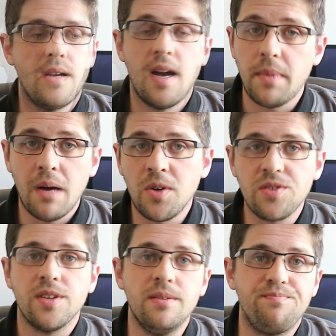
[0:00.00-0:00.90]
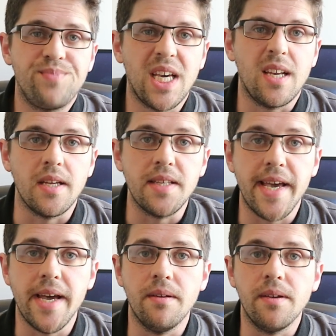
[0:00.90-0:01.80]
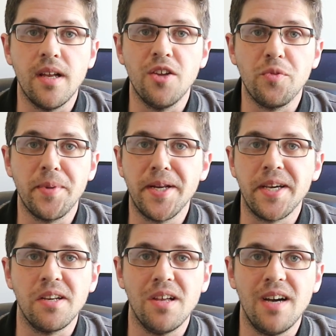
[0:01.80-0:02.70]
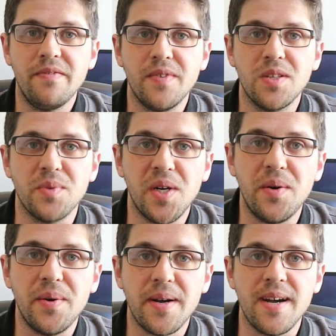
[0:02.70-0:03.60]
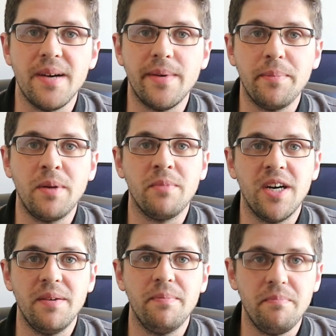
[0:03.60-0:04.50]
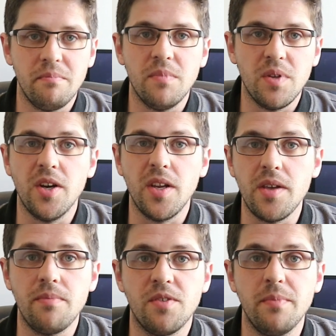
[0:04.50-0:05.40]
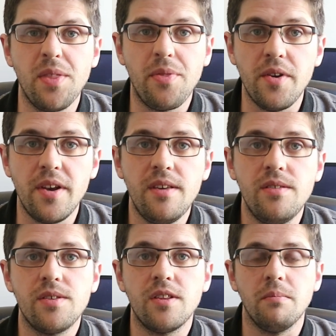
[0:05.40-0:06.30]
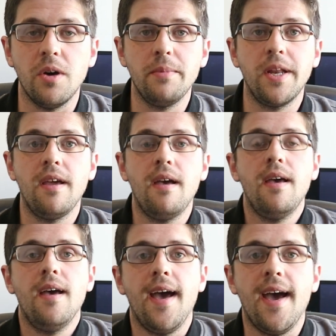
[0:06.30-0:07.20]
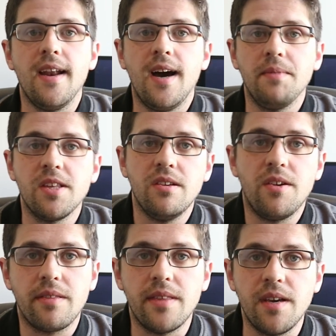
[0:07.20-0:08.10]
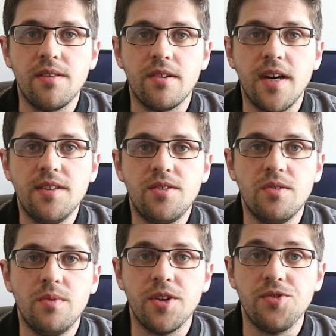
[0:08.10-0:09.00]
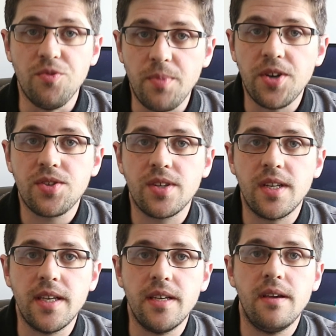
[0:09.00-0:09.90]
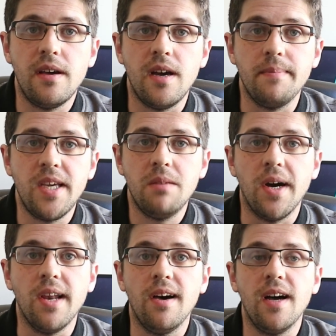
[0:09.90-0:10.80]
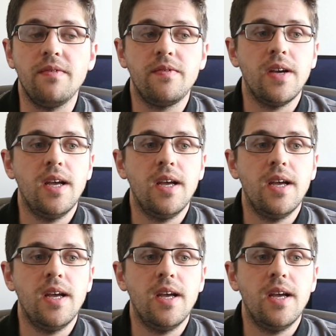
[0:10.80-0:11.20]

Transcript: Um, I'm also settling down a little bit in life as well. Um, I'm in my early to mid 30s at the moment, and um, there's a lot of things that I still want to do personally um, in my life